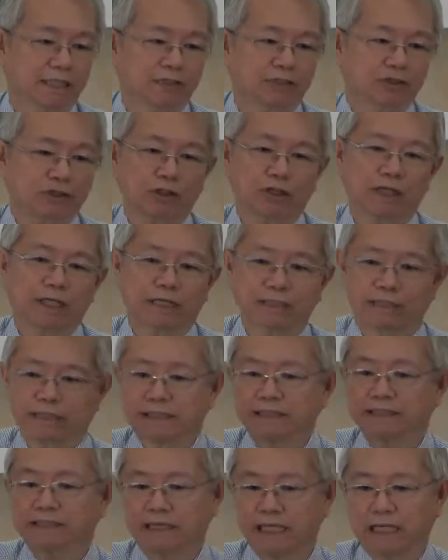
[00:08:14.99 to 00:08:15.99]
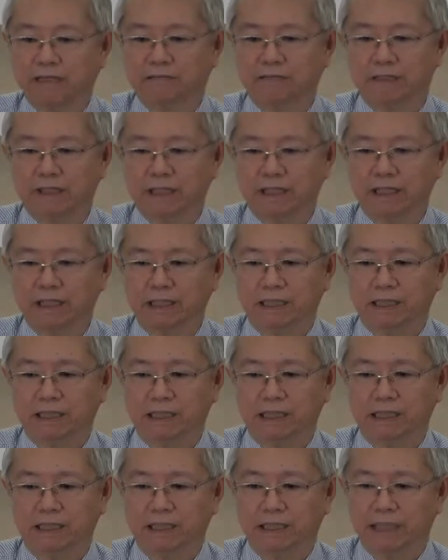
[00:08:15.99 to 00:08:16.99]
So a disciple
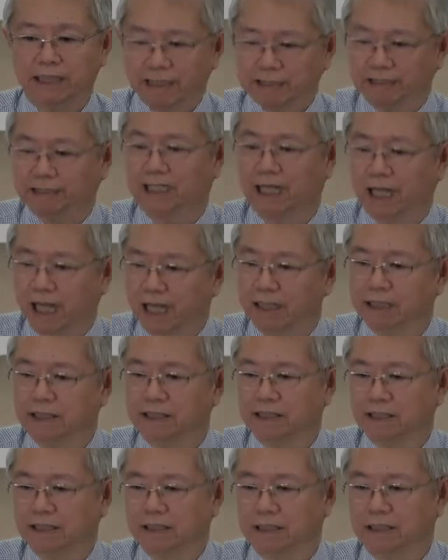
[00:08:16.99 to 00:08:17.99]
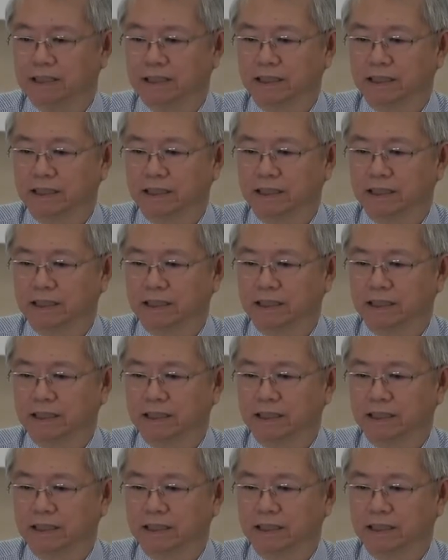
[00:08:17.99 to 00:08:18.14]
is a learner.